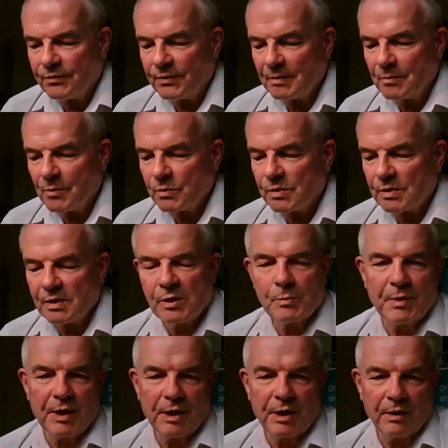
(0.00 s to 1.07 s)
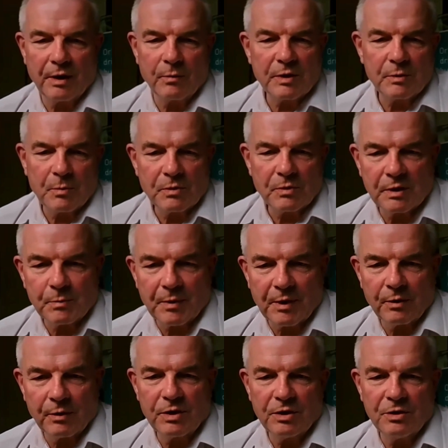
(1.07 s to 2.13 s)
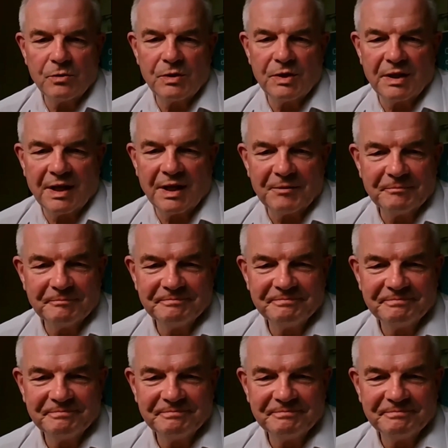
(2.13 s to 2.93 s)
find most inspiring? What's most inspiring to you today?